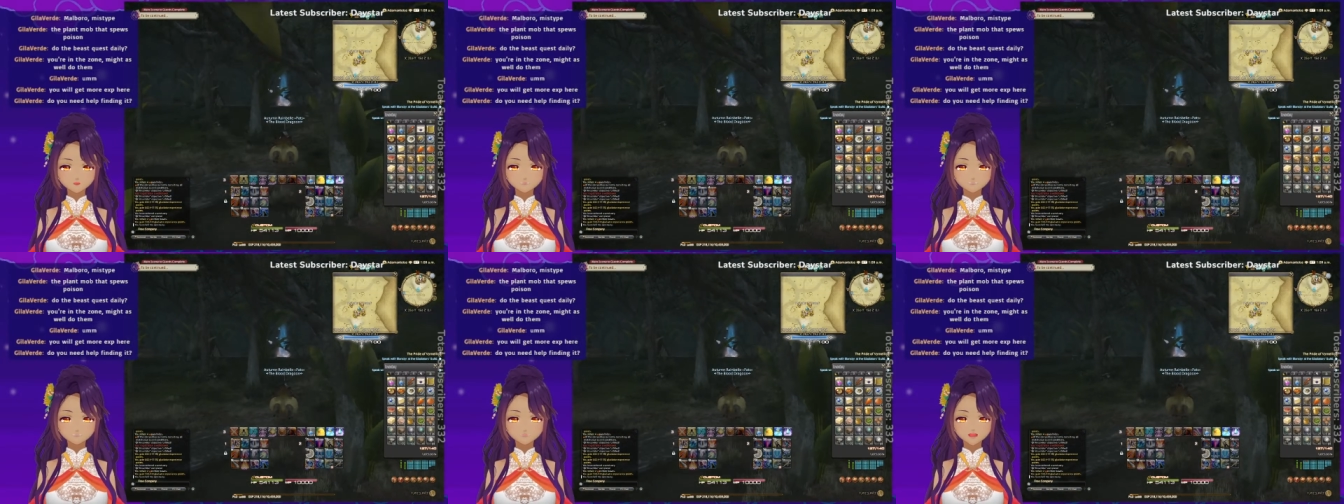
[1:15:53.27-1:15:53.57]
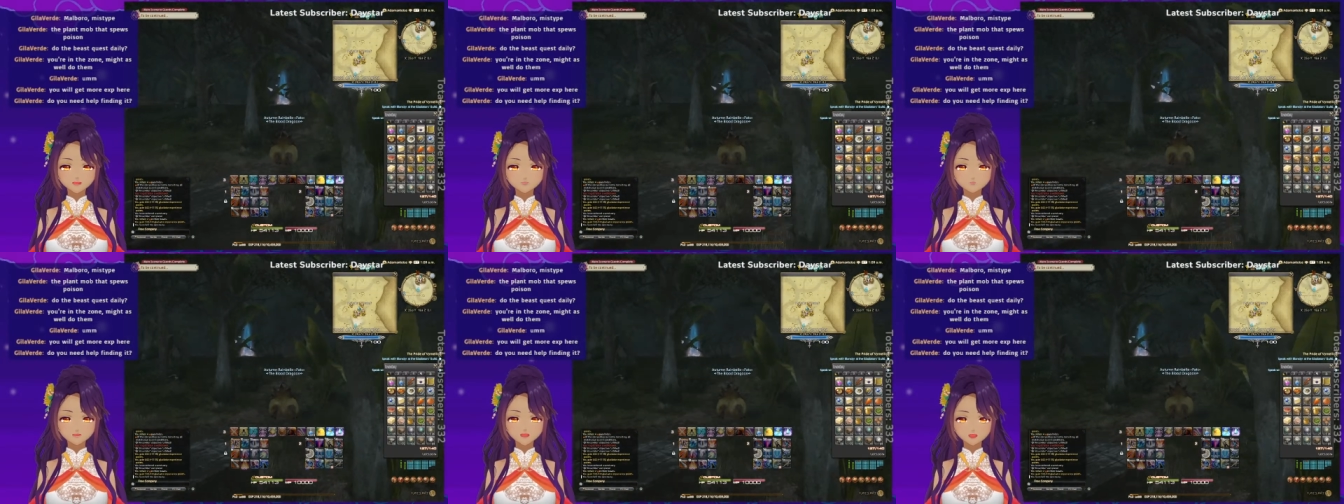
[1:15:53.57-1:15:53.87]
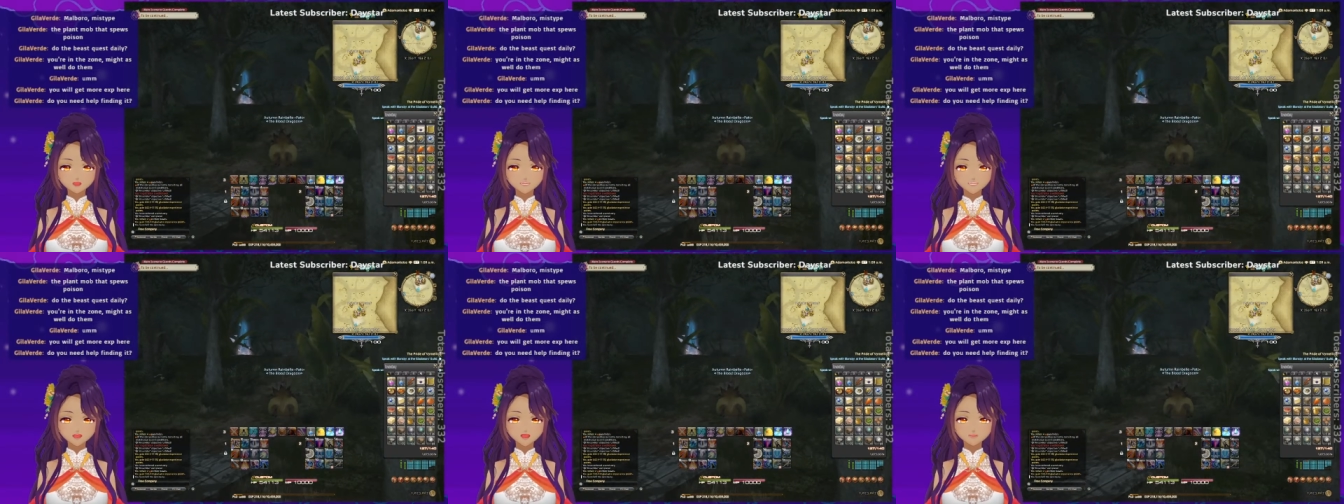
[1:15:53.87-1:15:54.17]
stuff
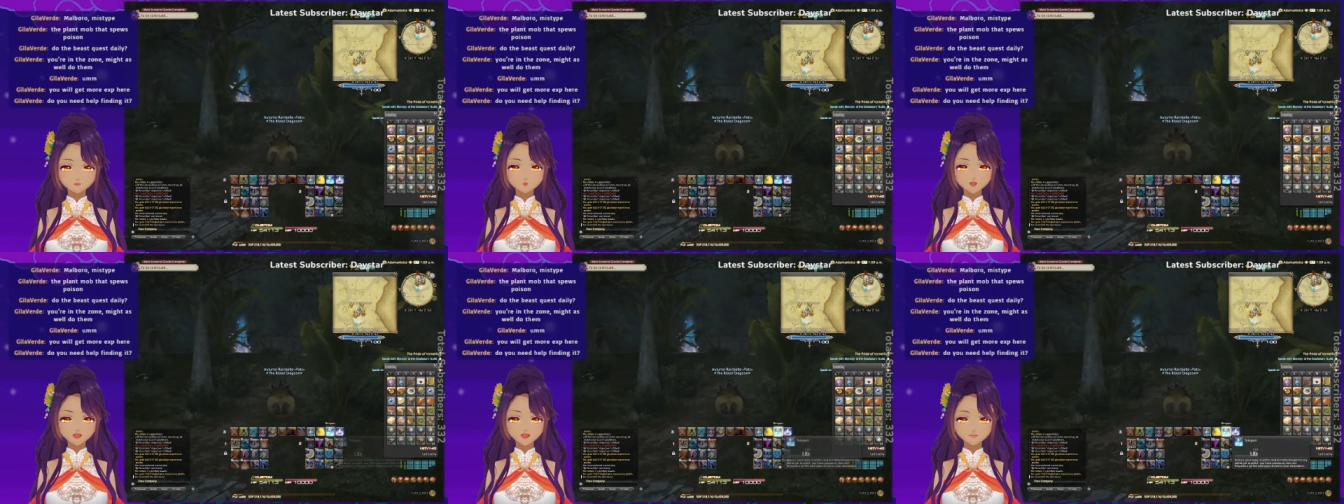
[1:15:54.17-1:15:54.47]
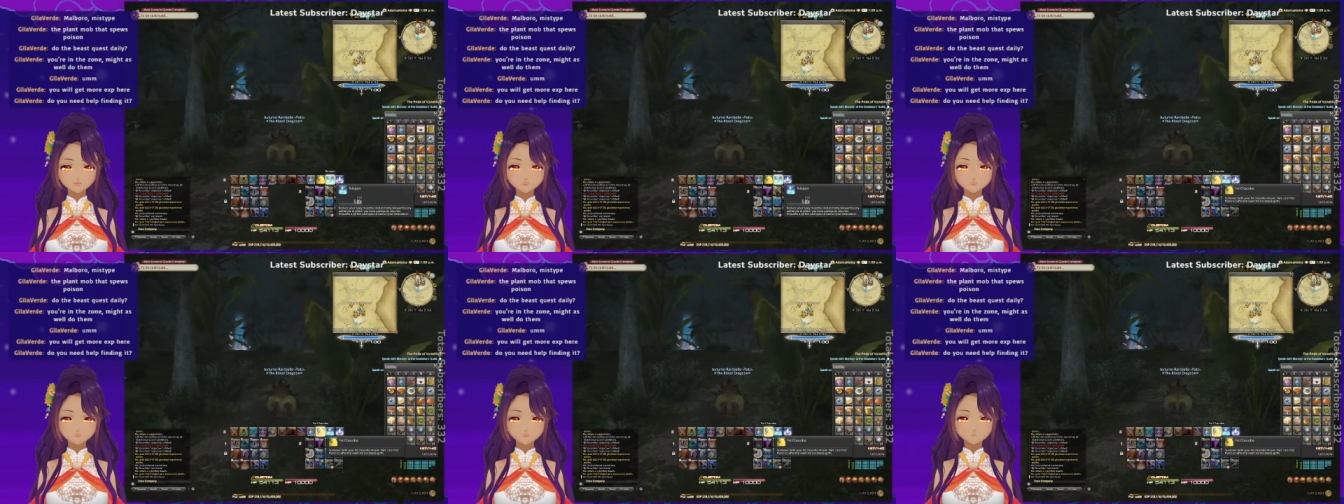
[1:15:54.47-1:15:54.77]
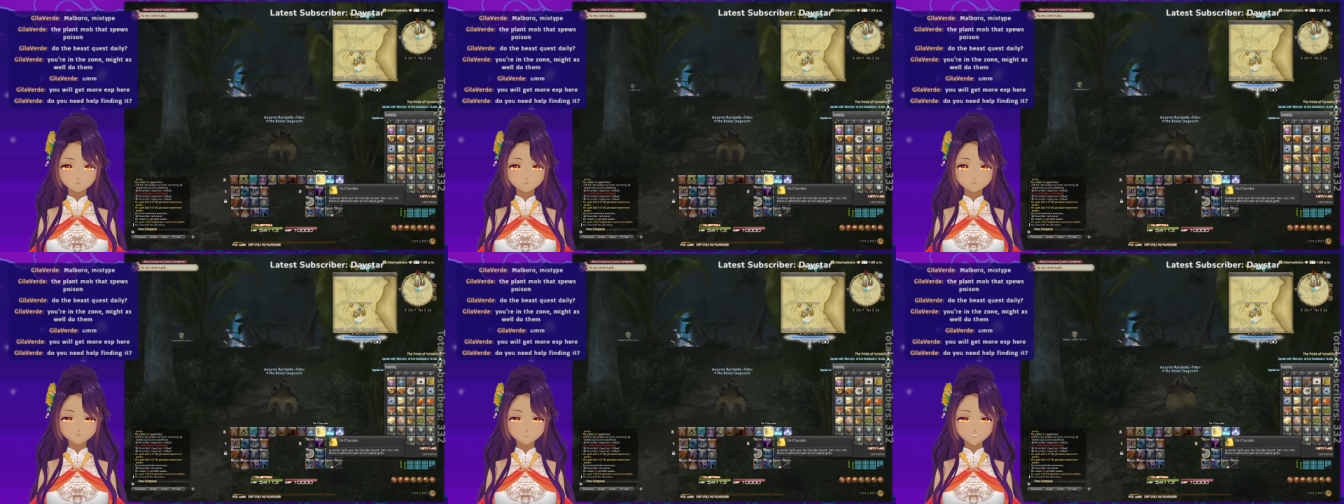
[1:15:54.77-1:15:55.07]
from them as well.
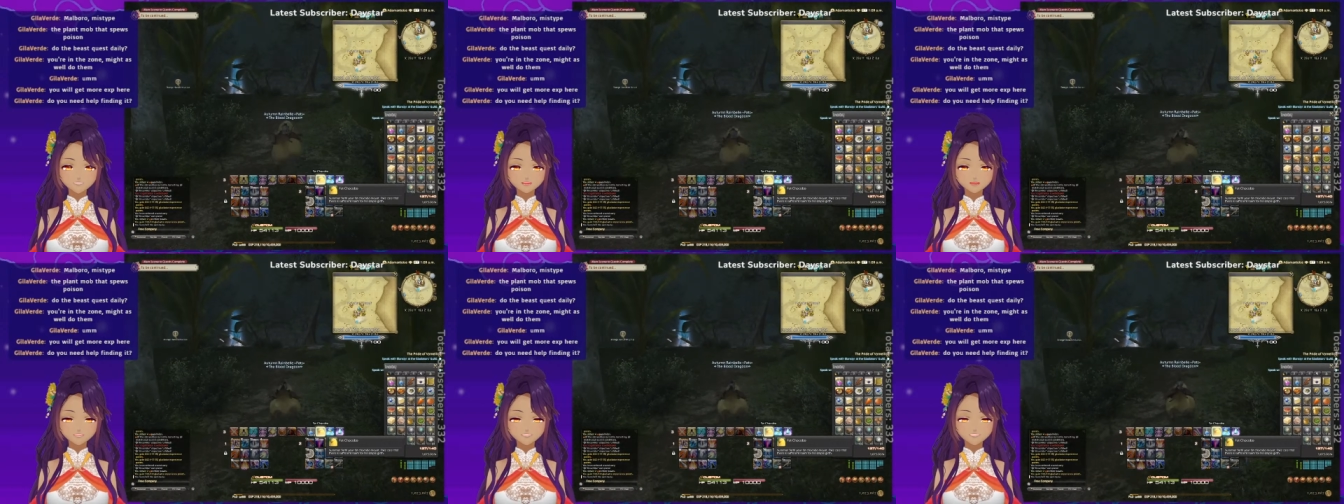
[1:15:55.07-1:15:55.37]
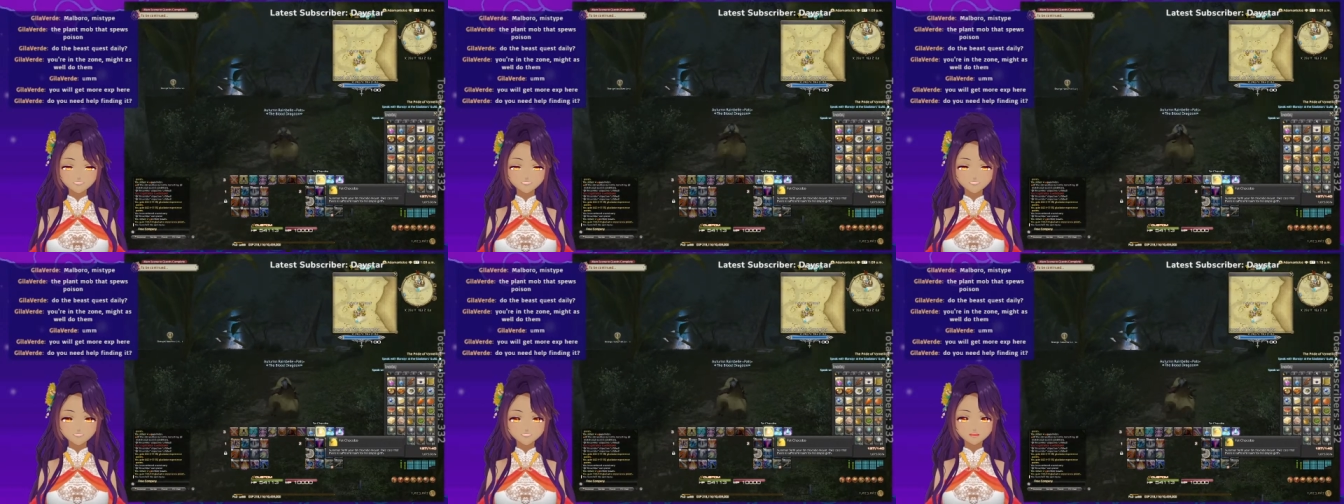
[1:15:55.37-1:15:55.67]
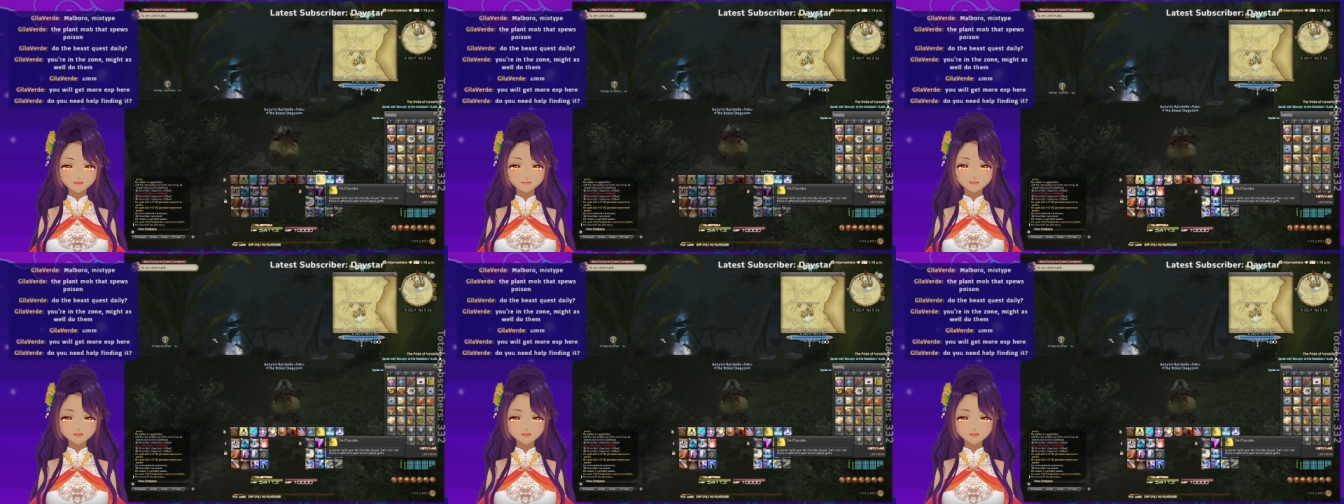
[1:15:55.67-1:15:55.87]
AKA...